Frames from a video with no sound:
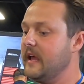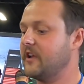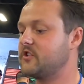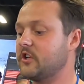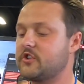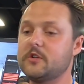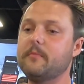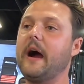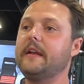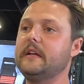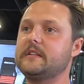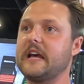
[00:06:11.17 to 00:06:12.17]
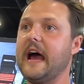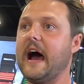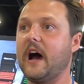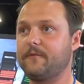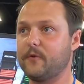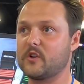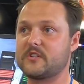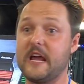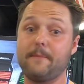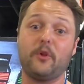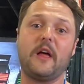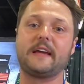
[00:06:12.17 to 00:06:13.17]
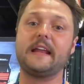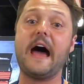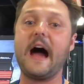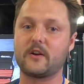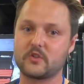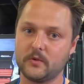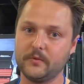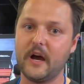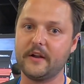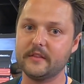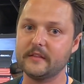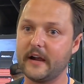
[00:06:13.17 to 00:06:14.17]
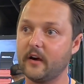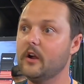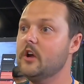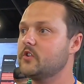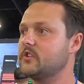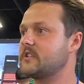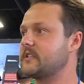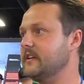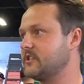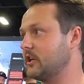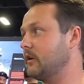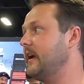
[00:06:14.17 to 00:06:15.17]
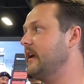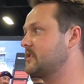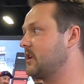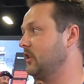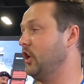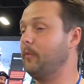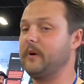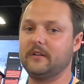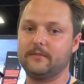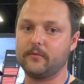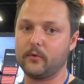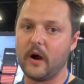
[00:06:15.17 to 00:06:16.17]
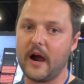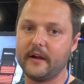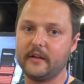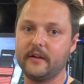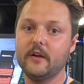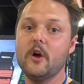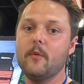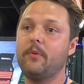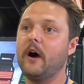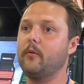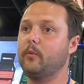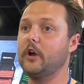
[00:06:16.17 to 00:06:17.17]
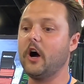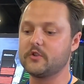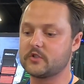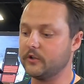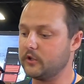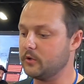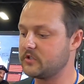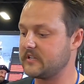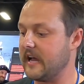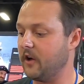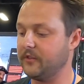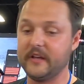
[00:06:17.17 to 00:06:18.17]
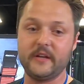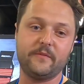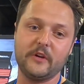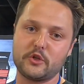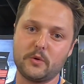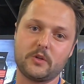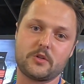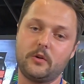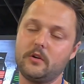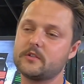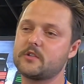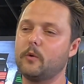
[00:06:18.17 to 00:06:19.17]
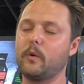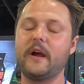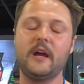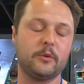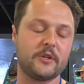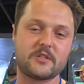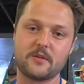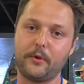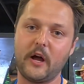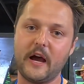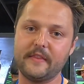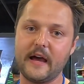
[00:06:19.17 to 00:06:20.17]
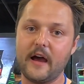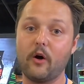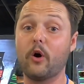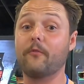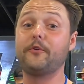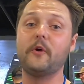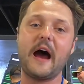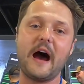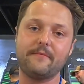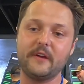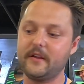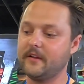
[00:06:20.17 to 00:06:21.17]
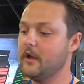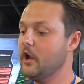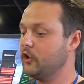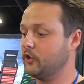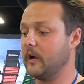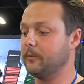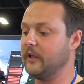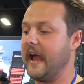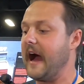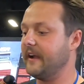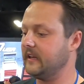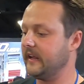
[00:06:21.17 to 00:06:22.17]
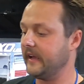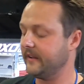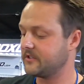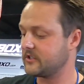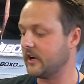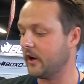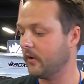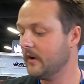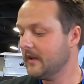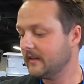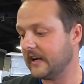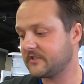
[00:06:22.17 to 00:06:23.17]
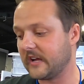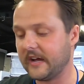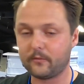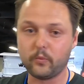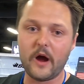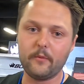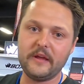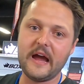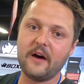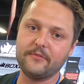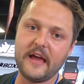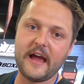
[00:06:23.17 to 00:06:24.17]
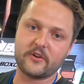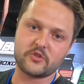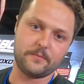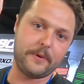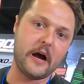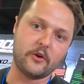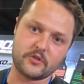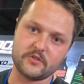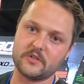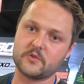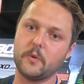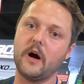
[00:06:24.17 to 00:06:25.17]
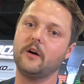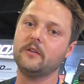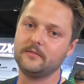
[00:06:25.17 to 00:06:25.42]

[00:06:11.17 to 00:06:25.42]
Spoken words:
It's just you might need to add, for example, like an axle nut in there, just since there is a little bit of a variety. But we also do sell the individual tools, so we're able to supply that. Or if you have it, you're able to add it in. So that's like why we have the extra pouches as well.